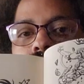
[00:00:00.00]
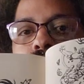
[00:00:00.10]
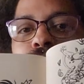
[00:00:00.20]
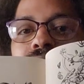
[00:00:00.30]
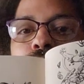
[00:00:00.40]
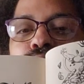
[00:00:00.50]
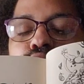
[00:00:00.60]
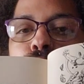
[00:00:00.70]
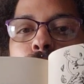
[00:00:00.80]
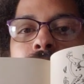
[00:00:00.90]

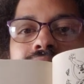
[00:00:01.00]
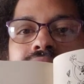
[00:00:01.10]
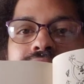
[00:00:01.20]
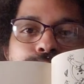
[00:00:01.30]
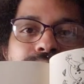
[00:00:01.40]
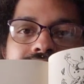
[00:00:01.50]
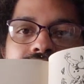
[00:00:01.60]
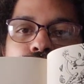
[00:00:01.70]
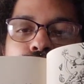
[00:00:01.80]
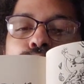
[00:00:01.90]
paper, and it
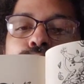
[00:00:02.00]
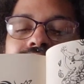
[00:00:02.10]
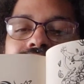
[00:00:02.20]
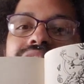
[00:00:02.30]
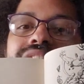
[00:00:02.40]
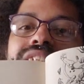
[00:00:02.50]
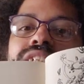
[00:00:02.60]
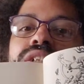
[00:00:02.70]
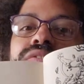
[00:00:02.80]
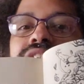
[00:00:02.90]
explains so much detail of the